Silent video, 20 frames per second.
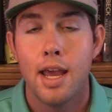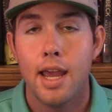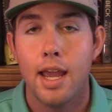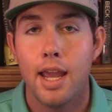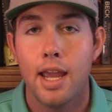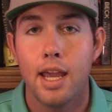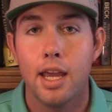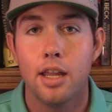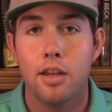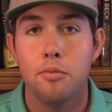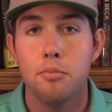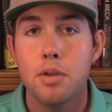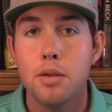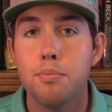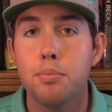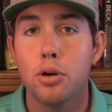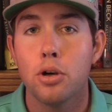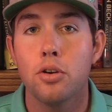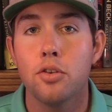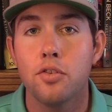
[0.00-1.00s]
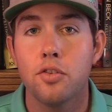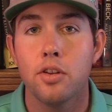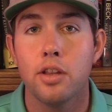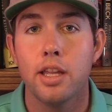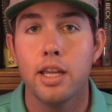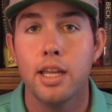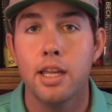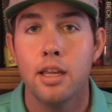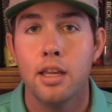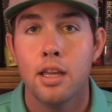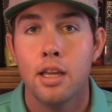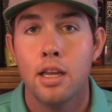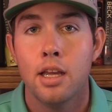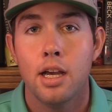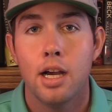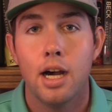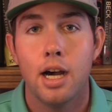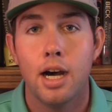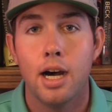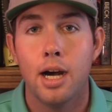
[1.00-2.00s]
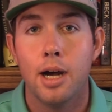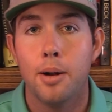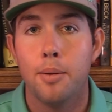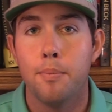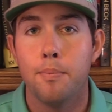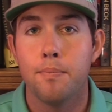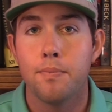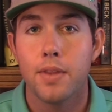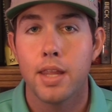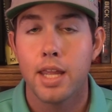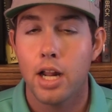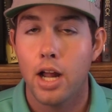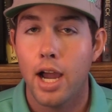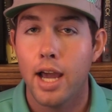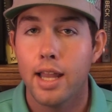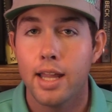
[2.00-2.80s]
And me personally, I